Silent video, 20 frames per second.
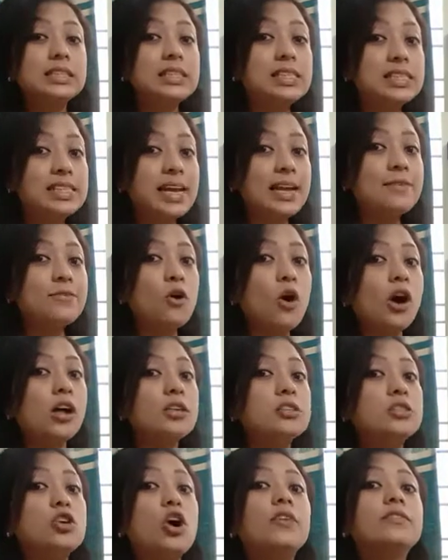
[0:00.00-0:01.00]
cell
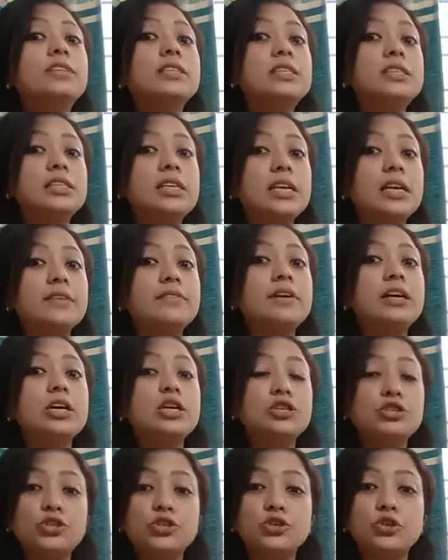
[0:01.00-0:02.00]
walls of the sieve
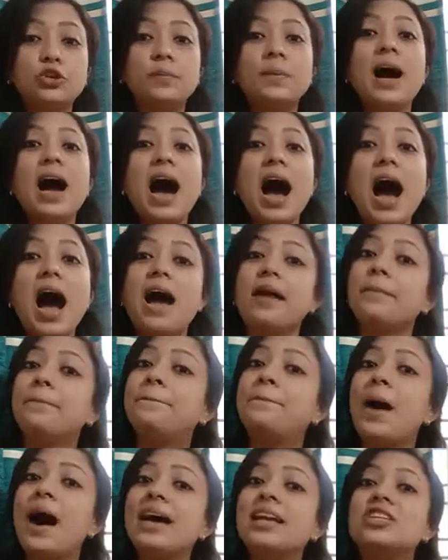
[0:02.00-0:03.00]
tube are
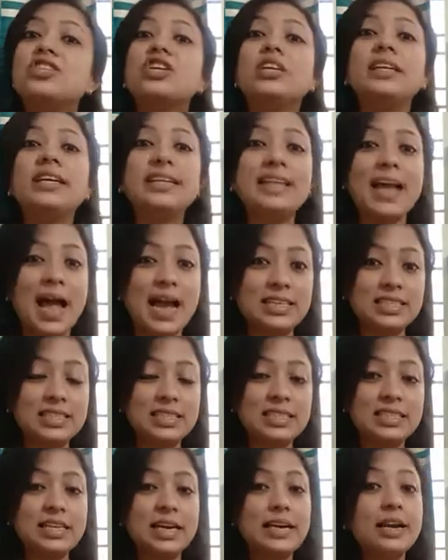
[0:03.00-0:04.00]
partially
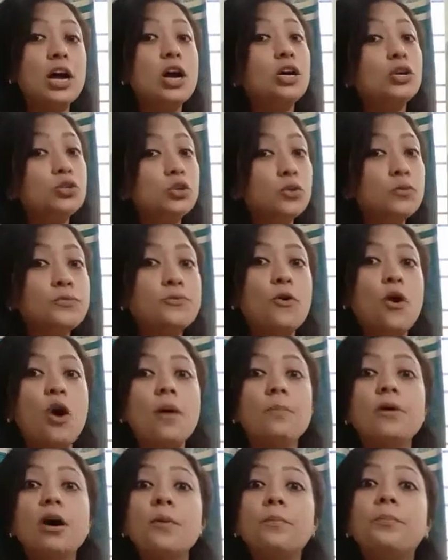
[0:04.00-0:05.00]
digested to
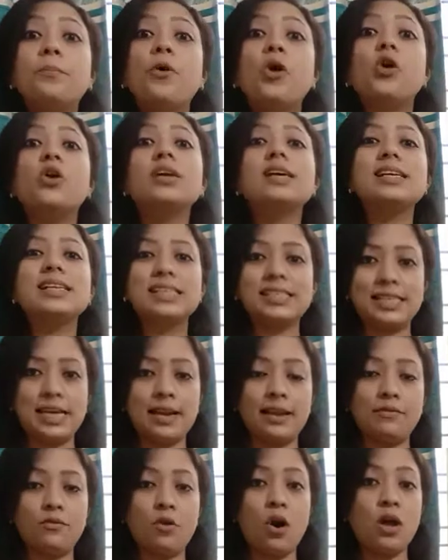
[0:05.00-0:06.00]
form porous
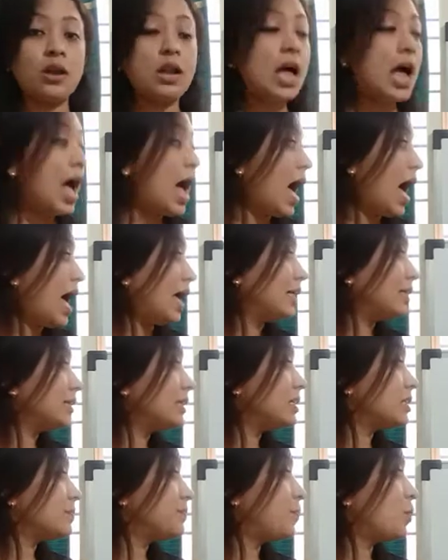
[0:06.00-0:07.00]
cell wall, and
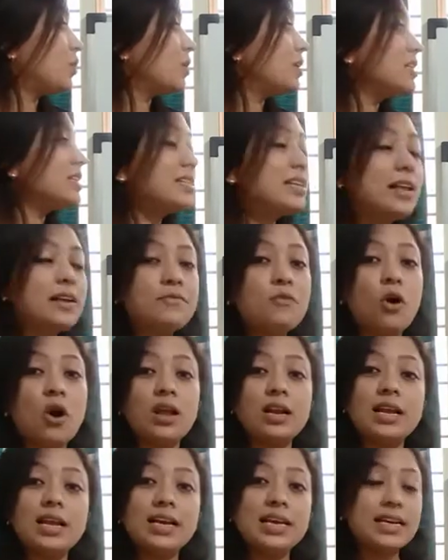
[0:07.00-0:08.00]
this porous cell
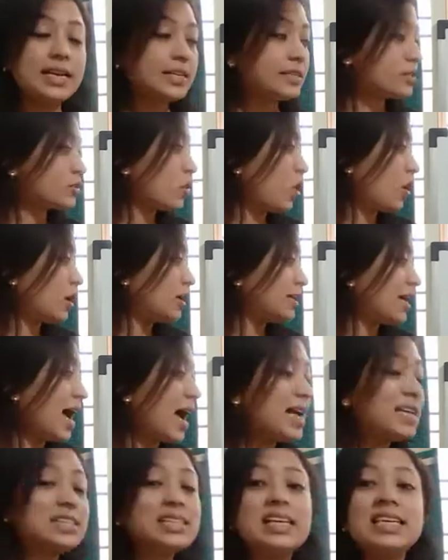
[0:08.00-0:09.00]
wall is called
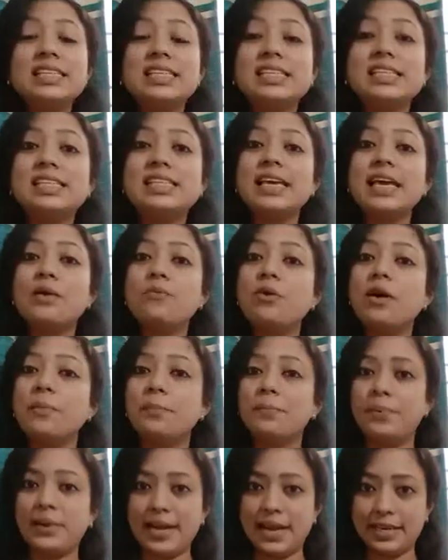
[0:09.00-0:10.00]
as sieve
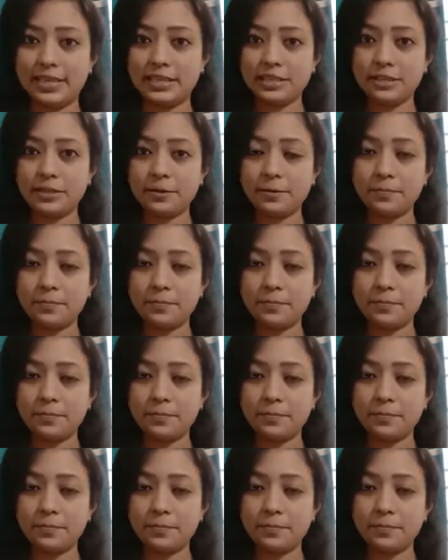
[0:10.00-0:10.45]
plate.